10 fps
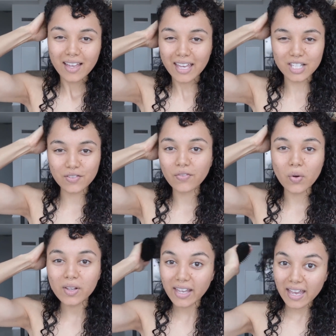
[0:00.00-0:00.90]

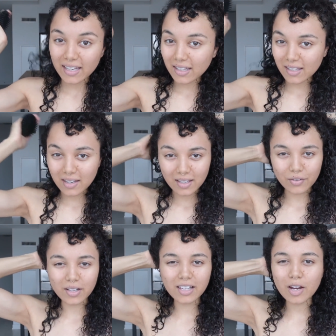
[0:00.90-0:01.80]
exfoliated,
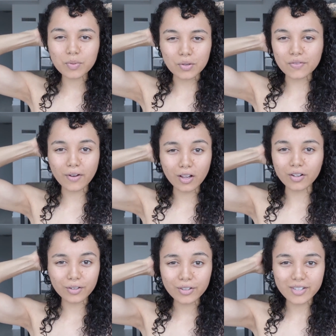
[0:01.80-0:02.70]
clear up those
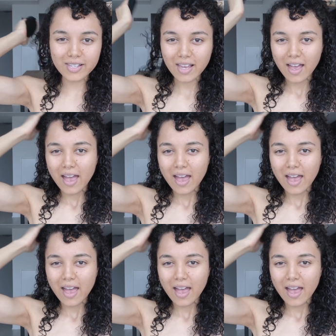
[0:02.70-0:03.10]
follicles.